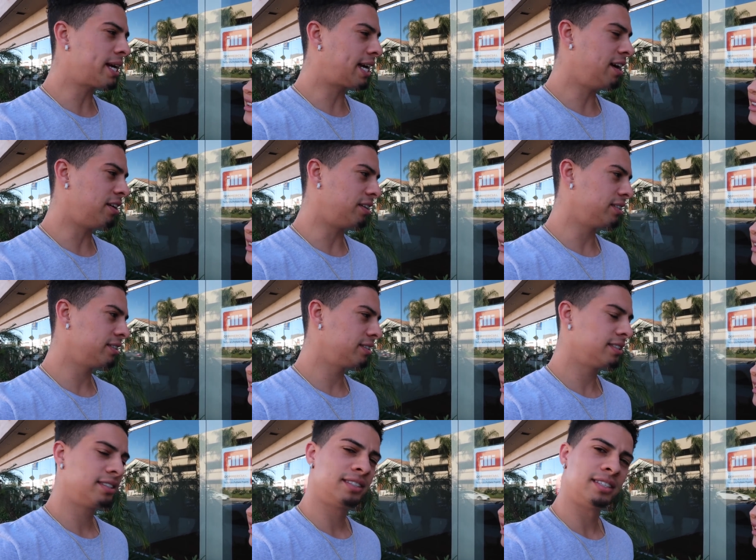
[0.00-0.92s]
break out.
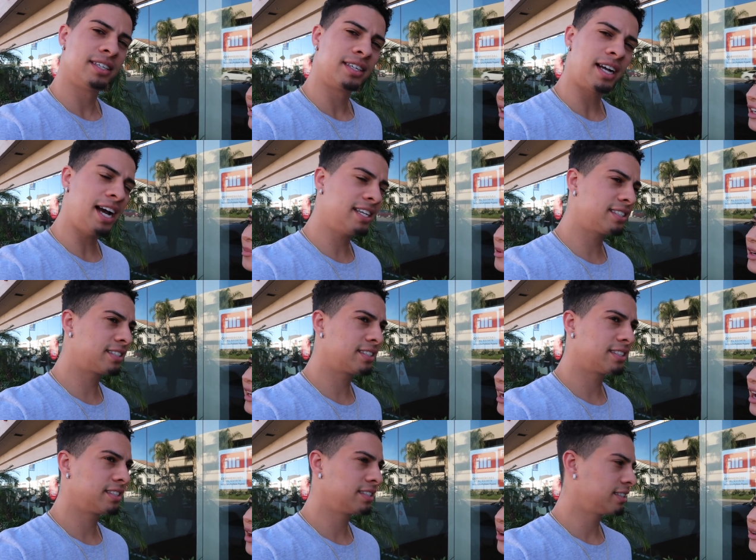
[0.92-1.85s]
Guys,
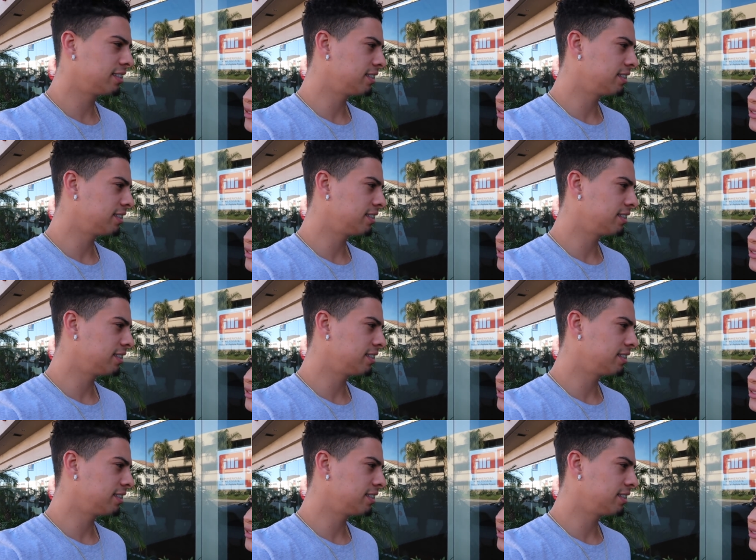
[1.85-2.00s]
break out.